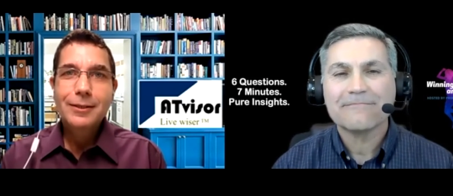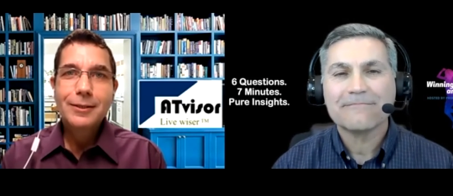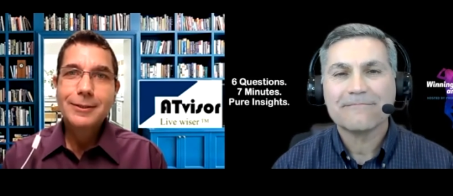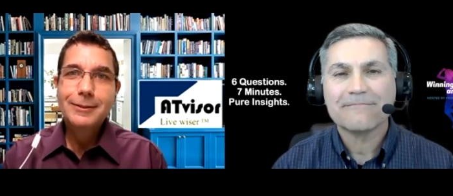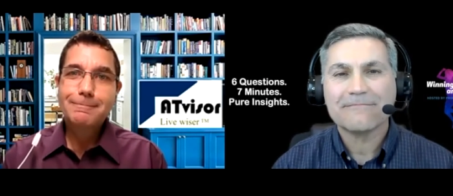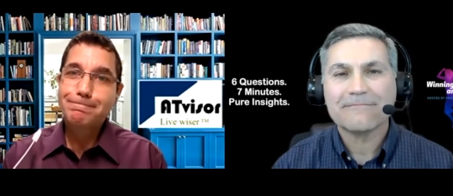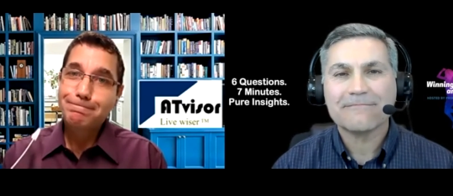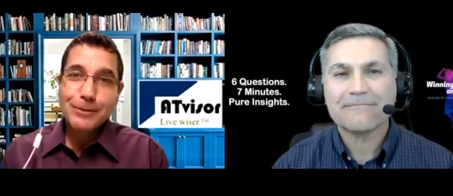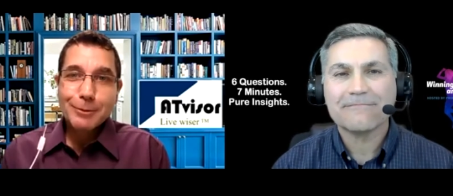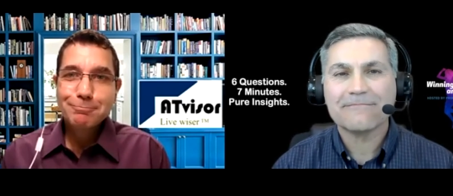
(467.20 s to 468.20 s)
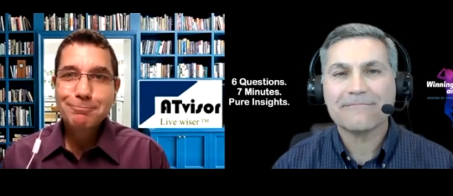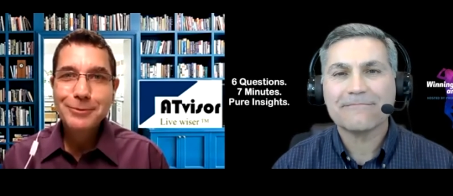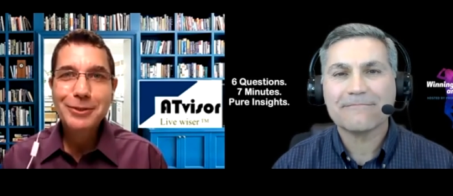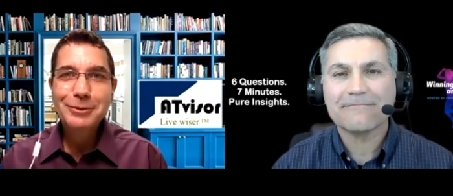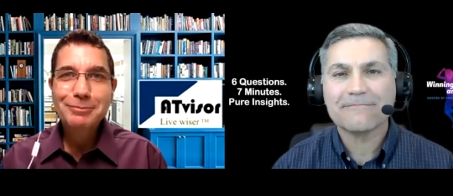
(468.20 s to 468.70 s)
Speaker 1: um, yeah, that's
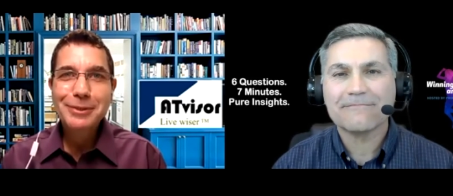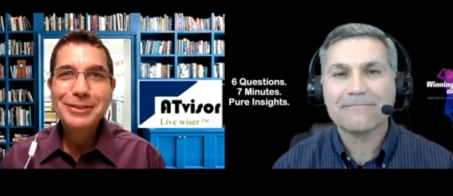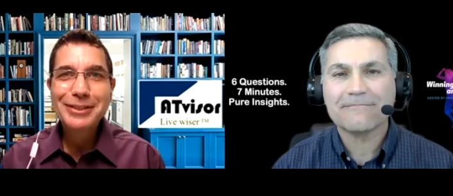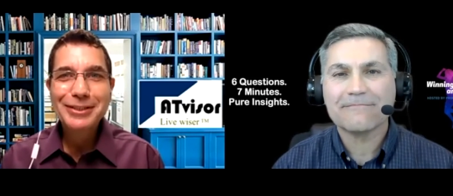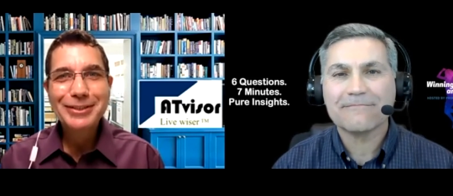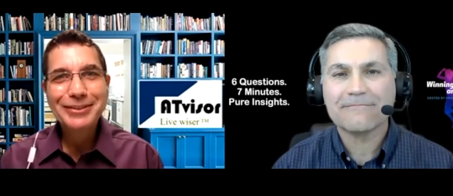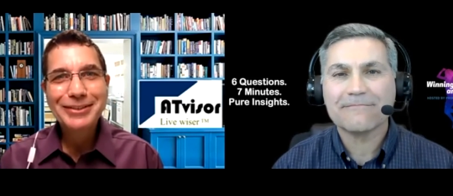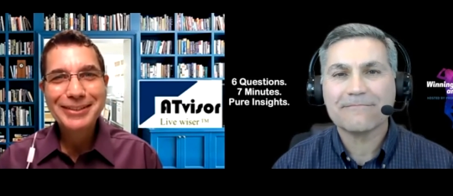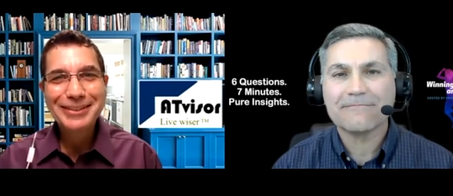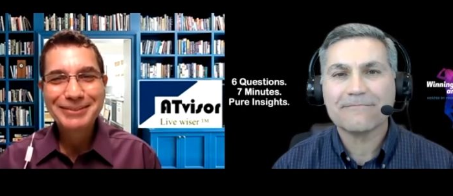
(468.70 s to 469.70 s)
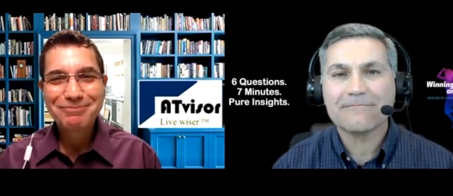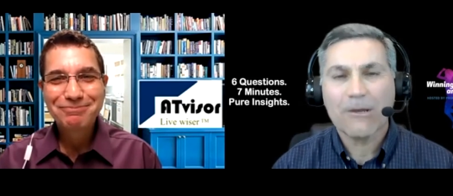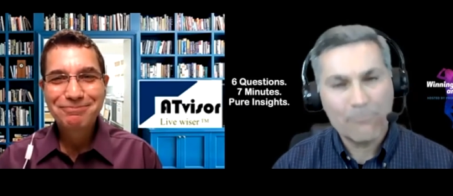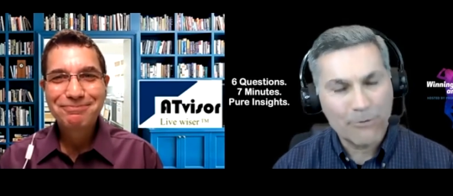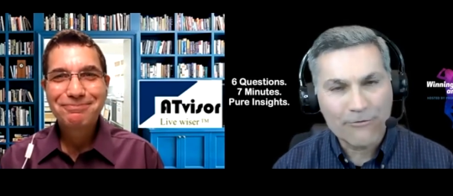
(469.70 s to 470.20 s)
basically it, I think.
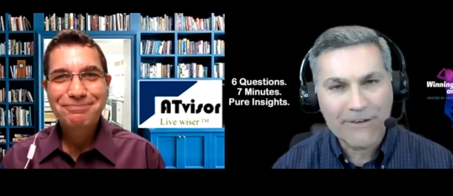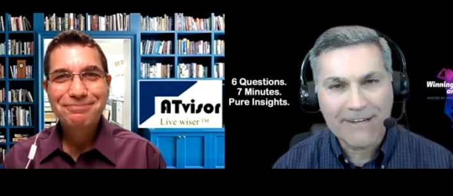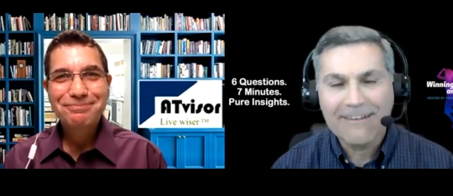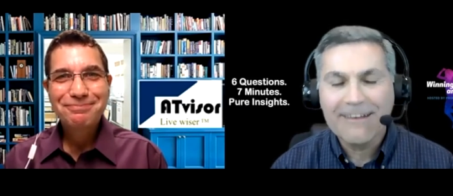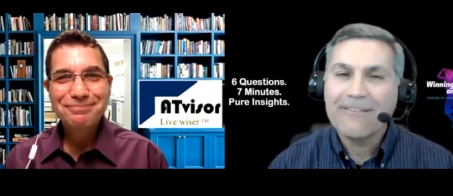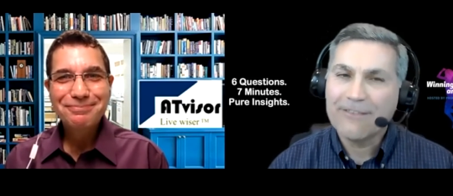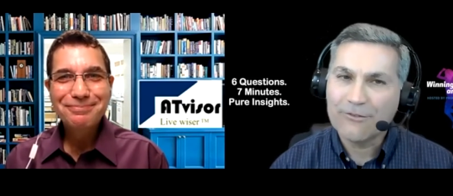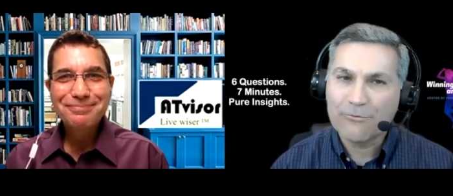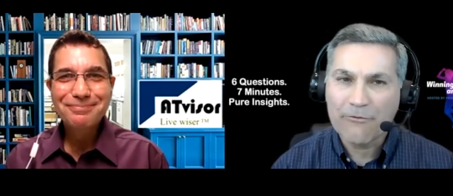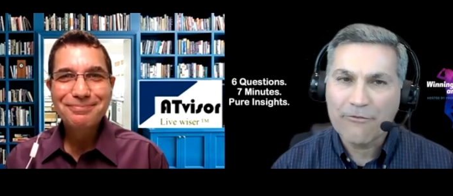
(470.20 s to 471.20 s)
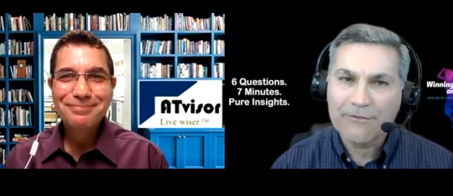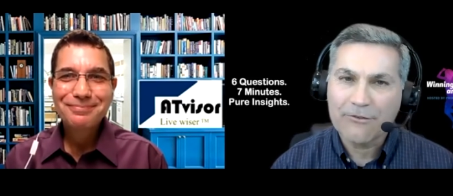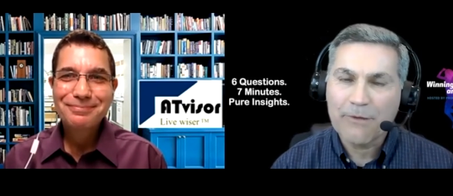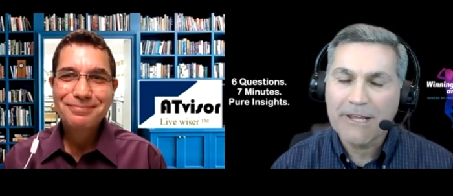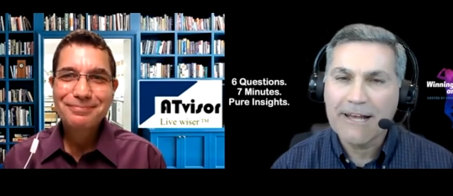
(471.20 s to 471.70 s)
Speaker 2: Perfect. This is Professor
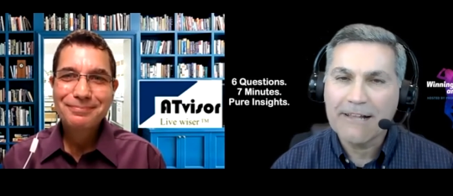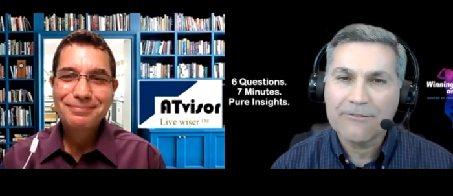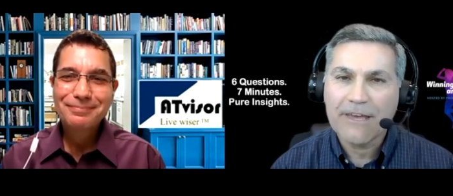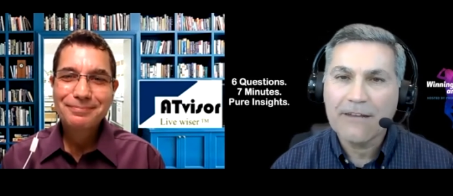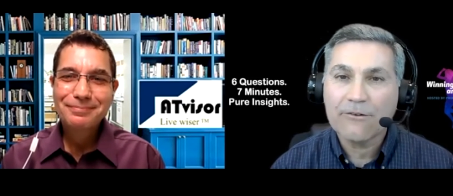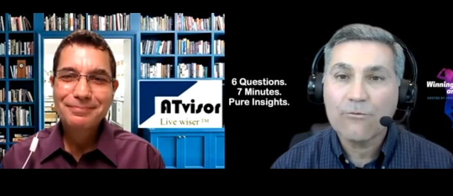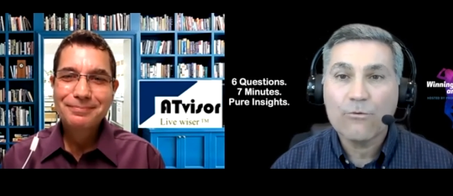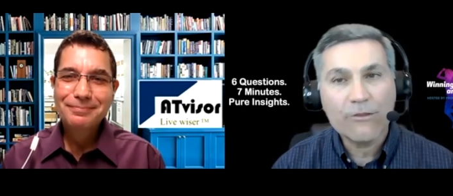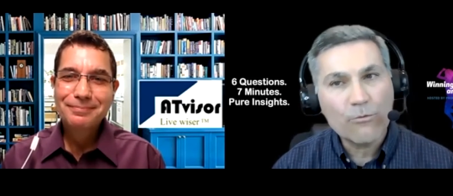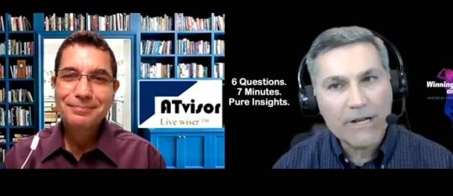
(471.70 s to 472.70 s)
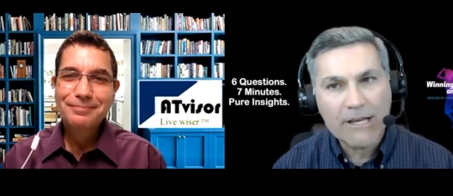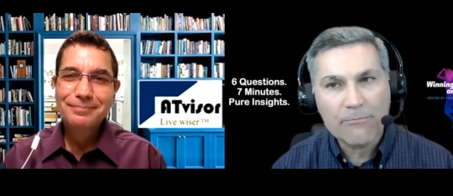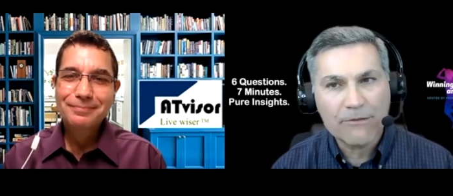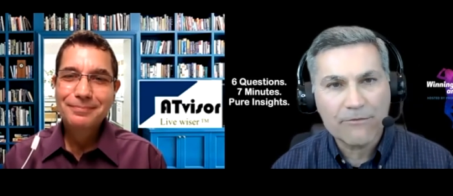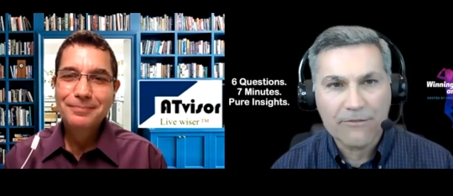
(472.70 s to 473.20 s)
Pete Alexander with the Winning at
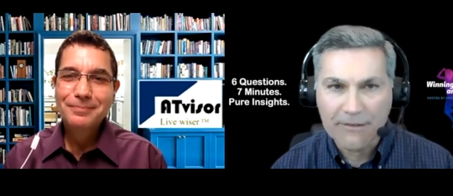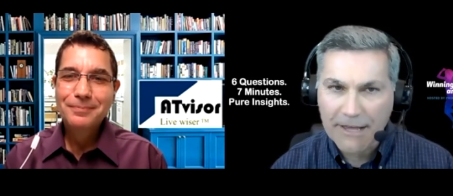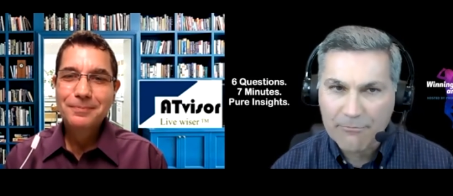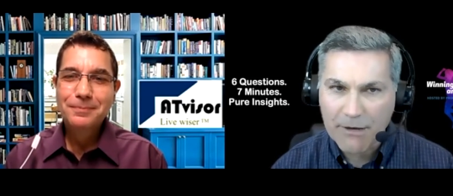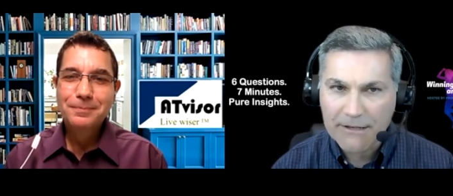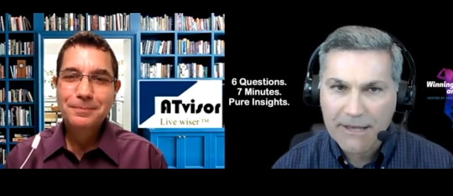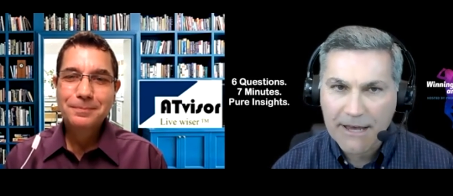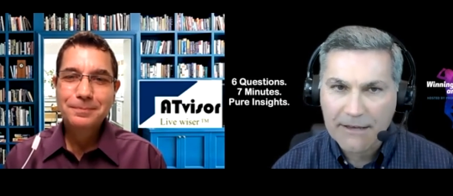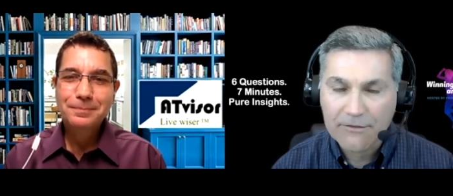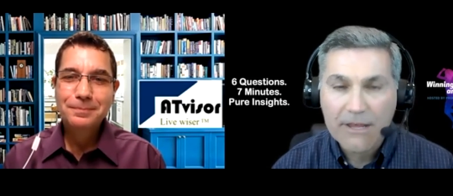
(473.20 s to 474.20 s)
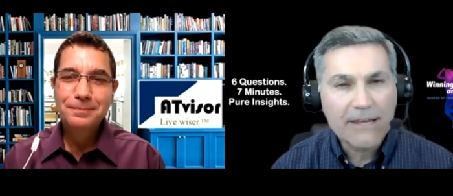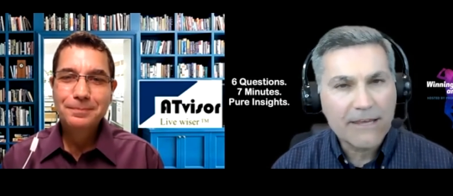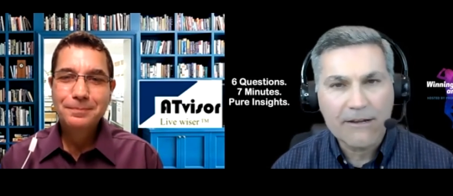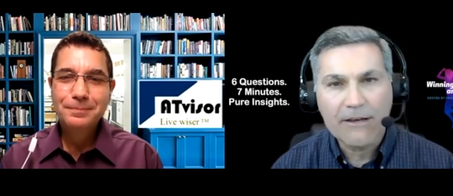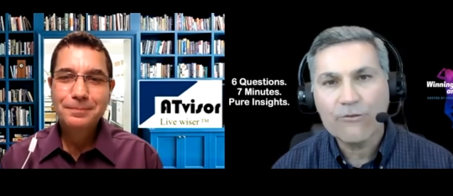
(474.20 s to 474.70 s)
Business and Life podcast.
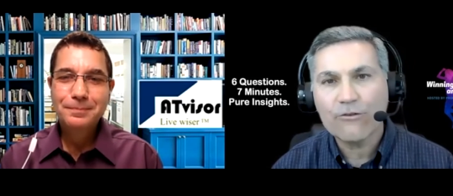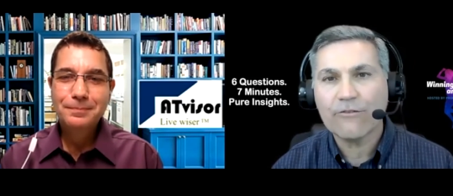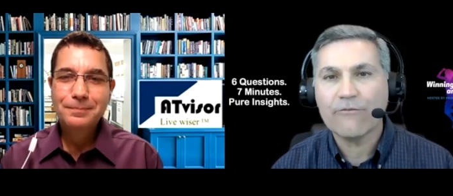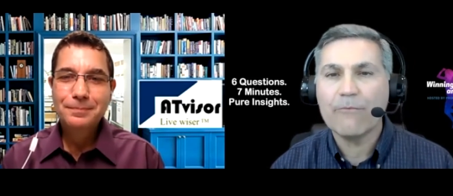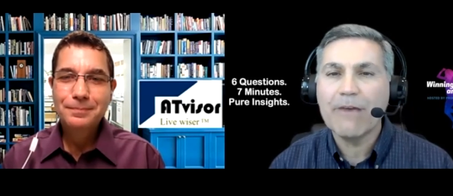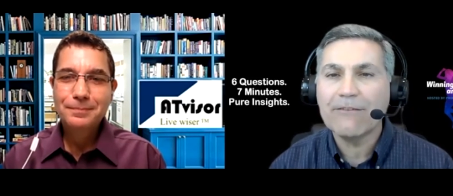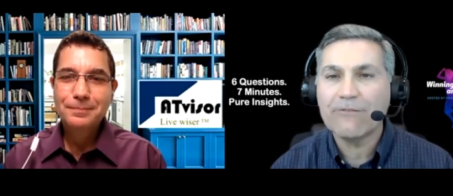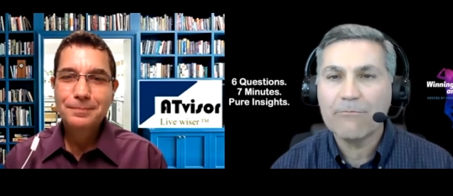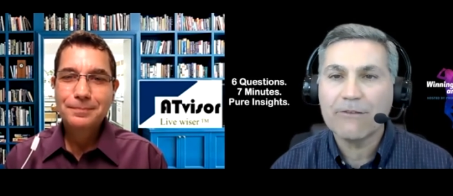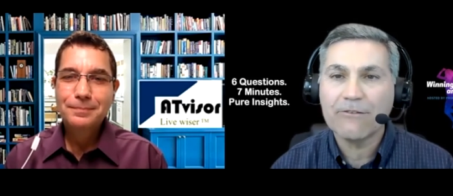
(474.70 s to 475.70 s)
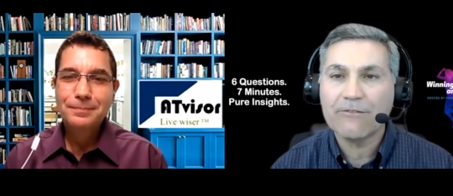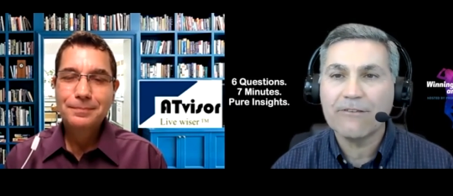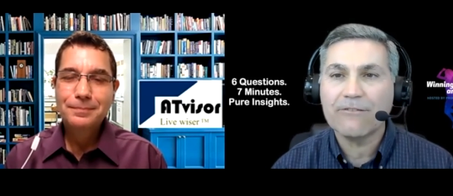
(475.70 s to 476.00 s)
Get hundreds of amazing business